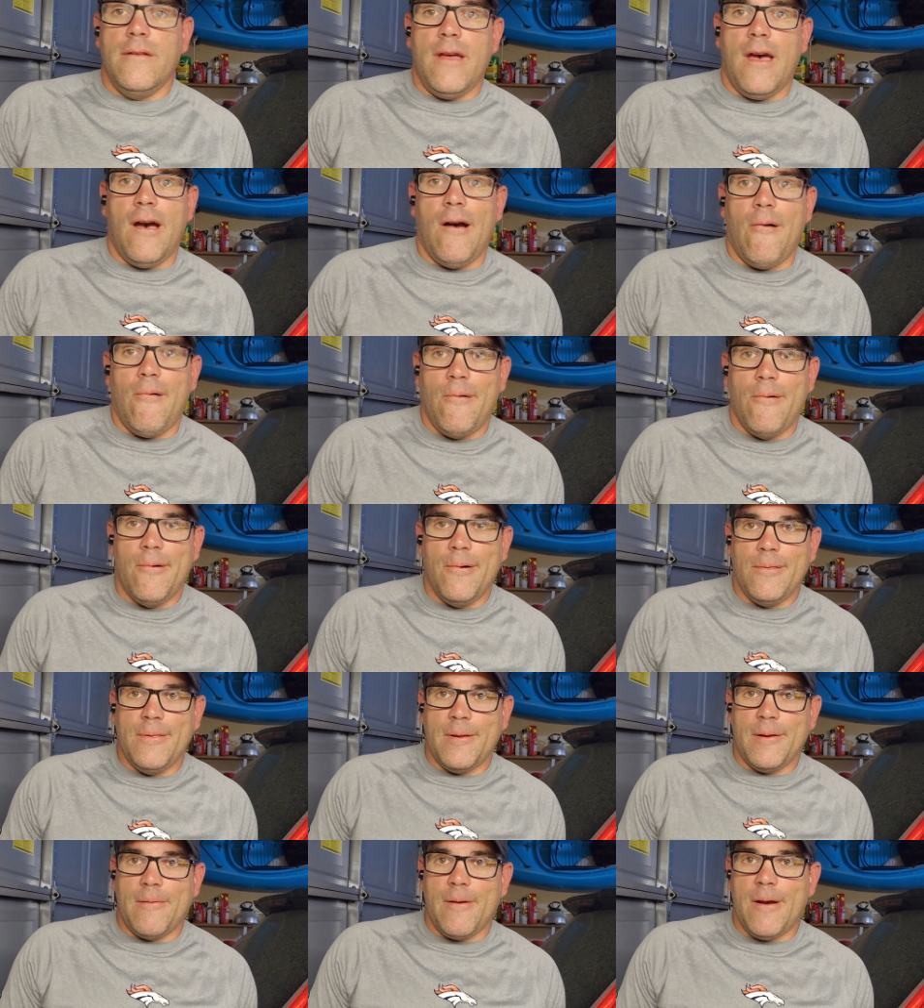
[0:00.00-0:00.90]
Now, one
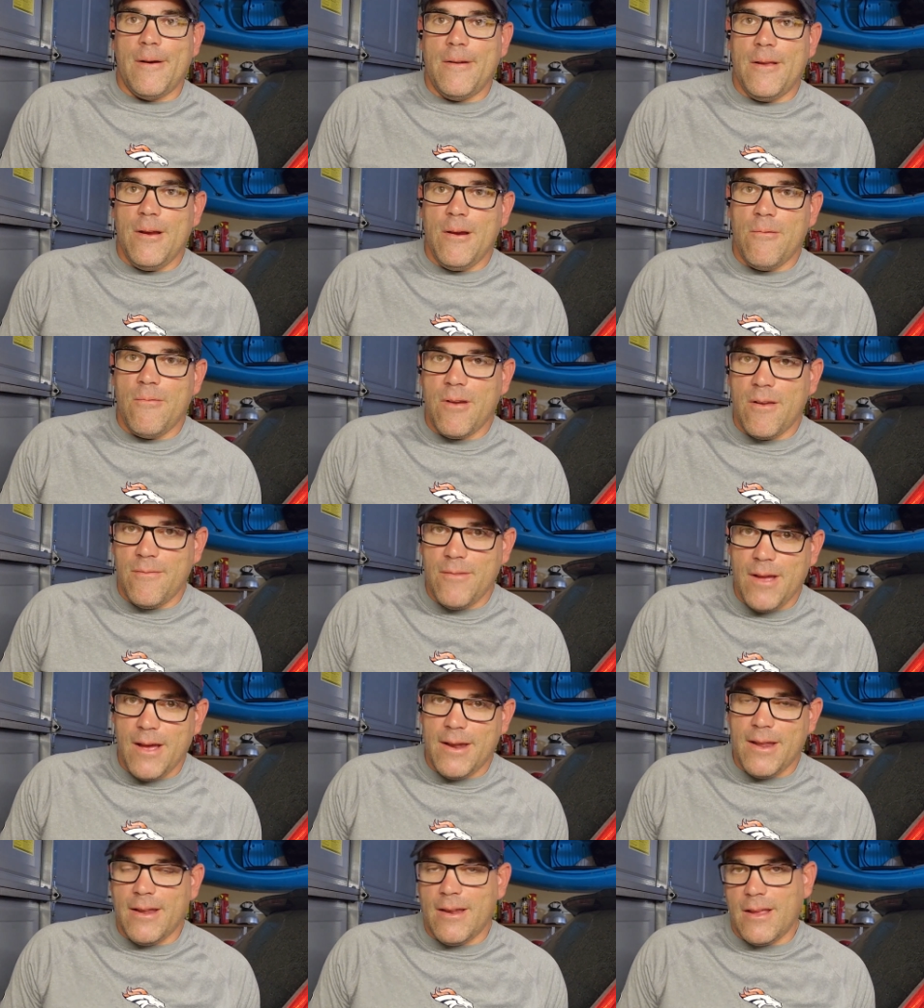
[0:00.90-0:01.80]
thing around here, we have
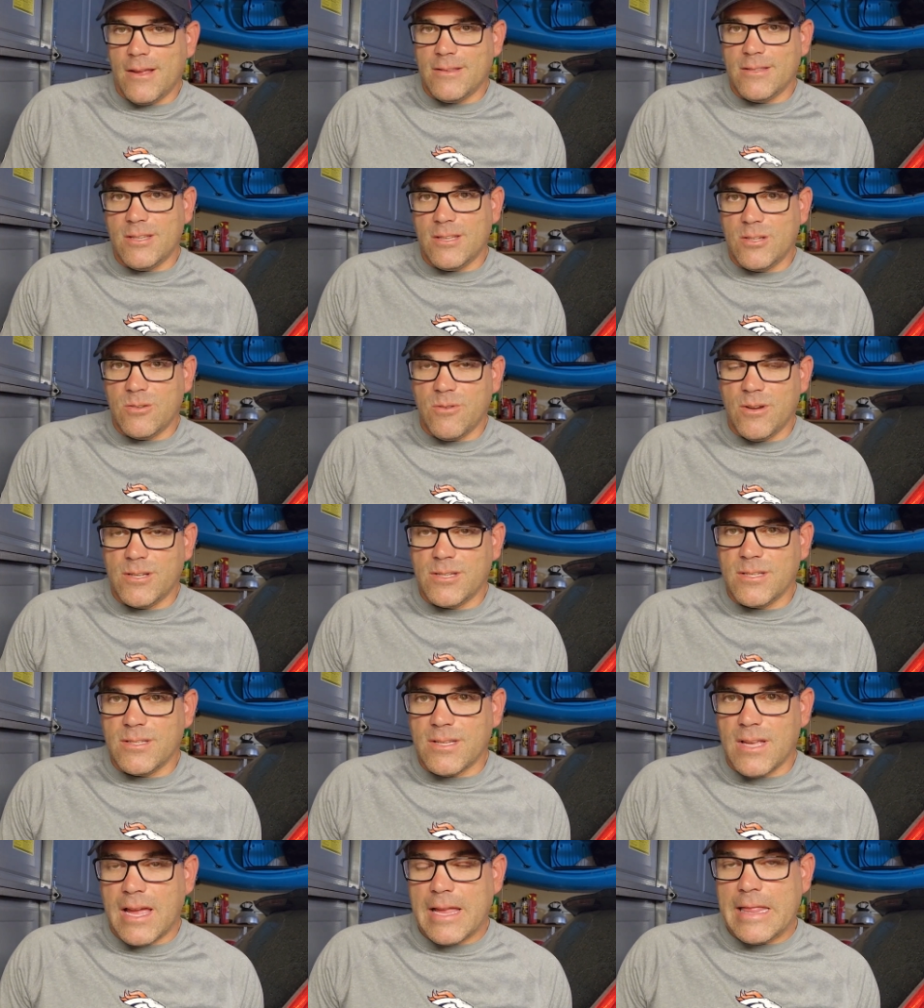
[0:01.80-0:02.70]
not had any
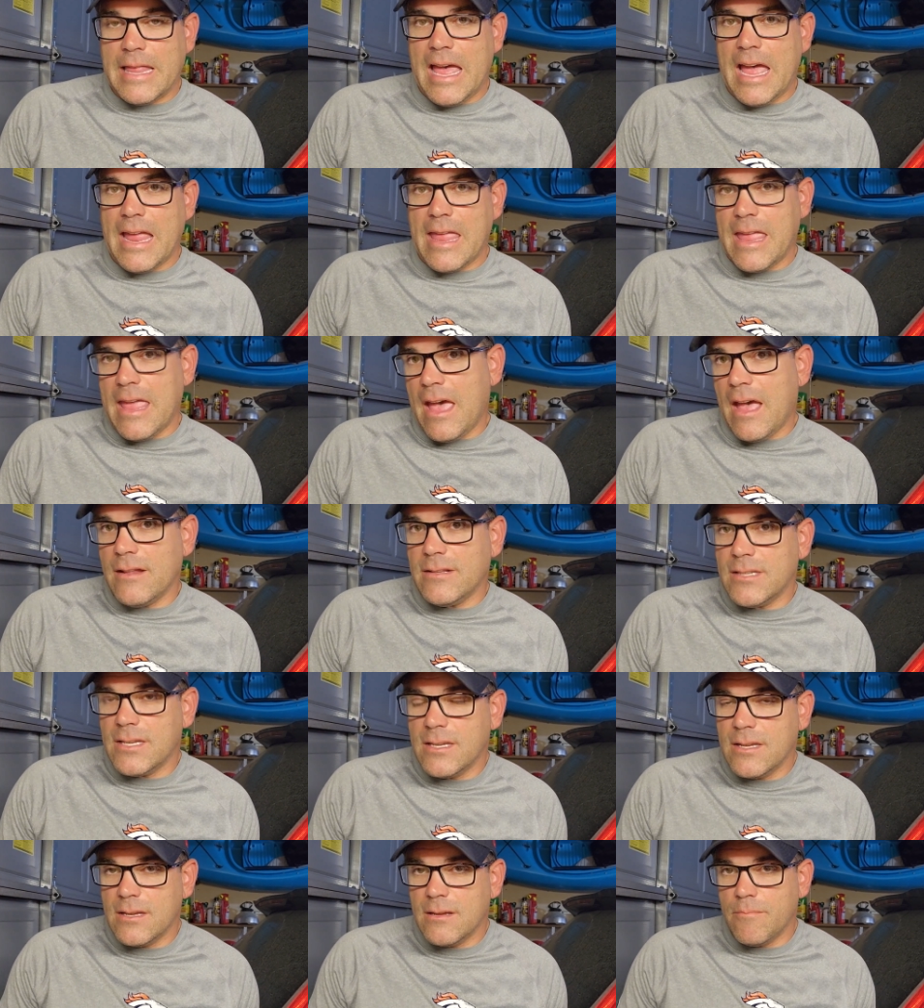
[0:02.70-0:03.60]
situations like that
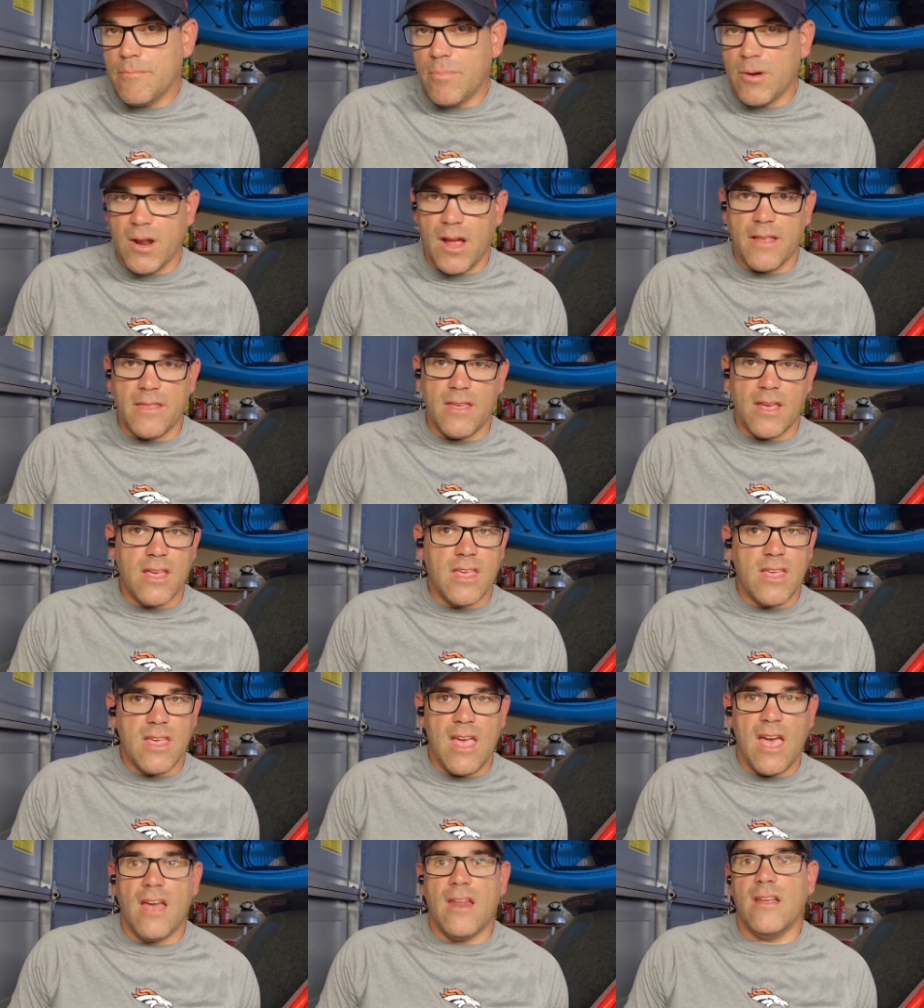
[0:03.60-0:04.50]
yet, but I think
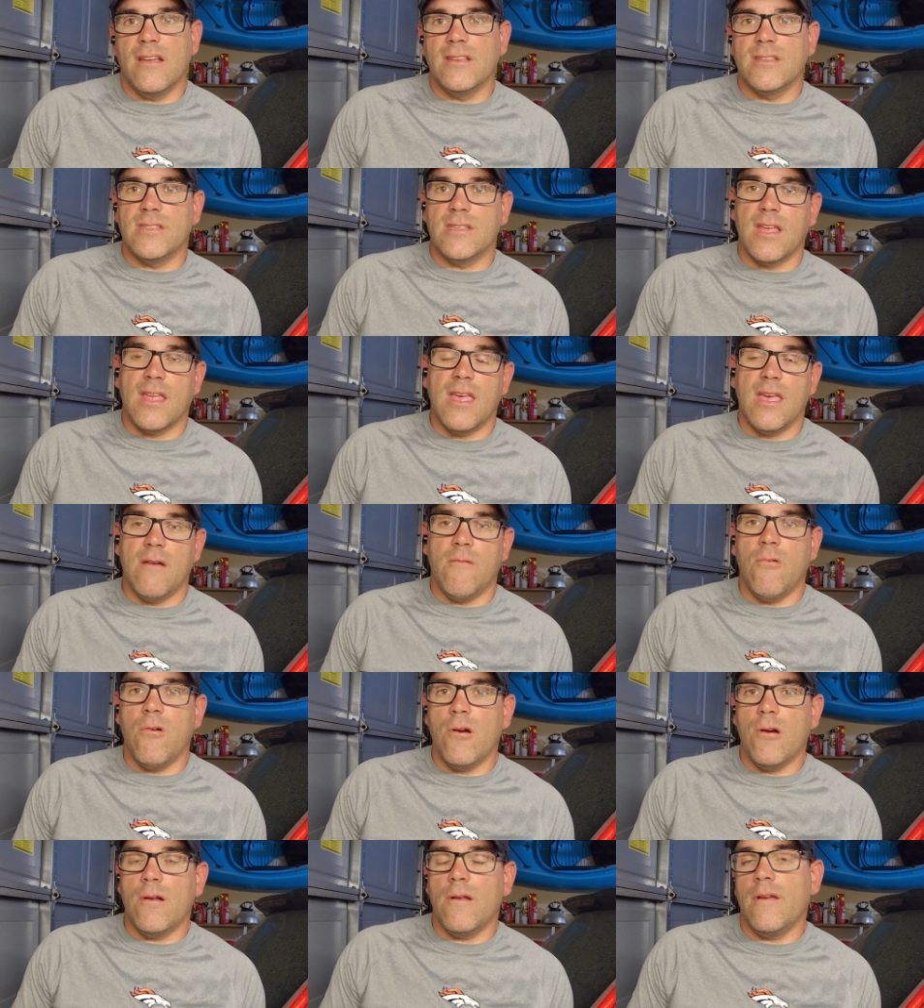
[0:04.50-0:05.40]
yet is the key
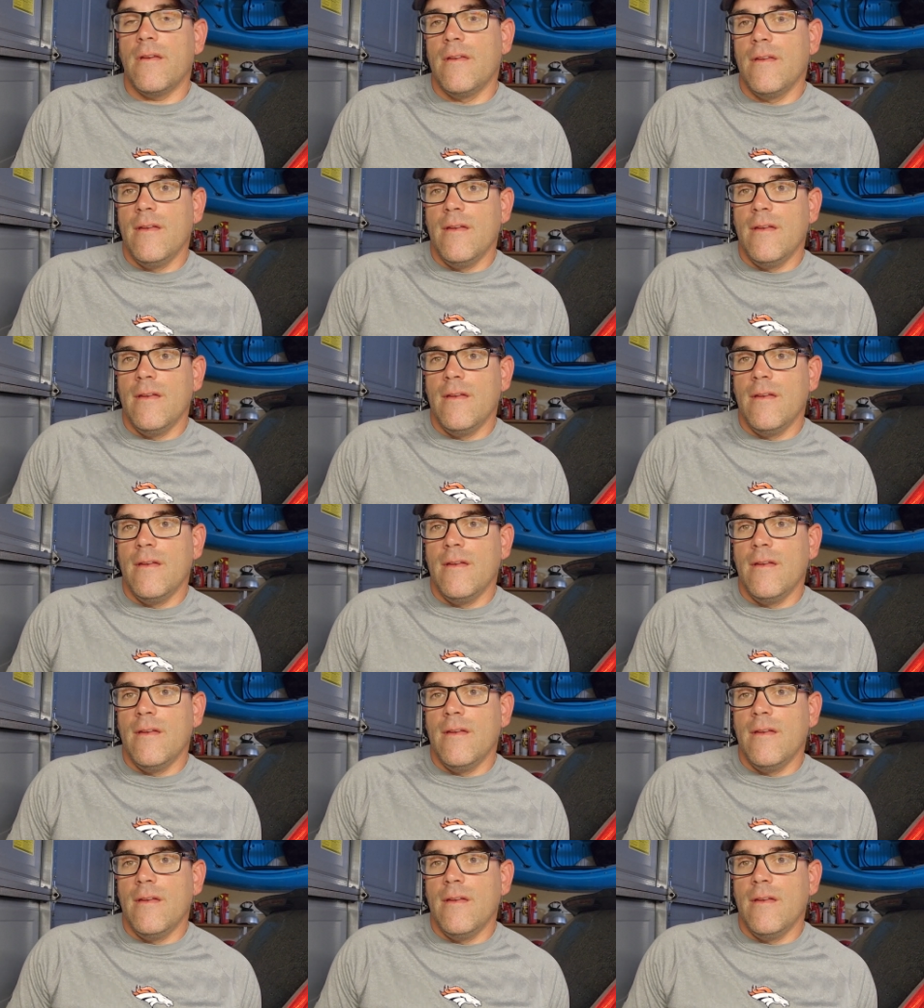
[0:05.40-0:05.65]
word.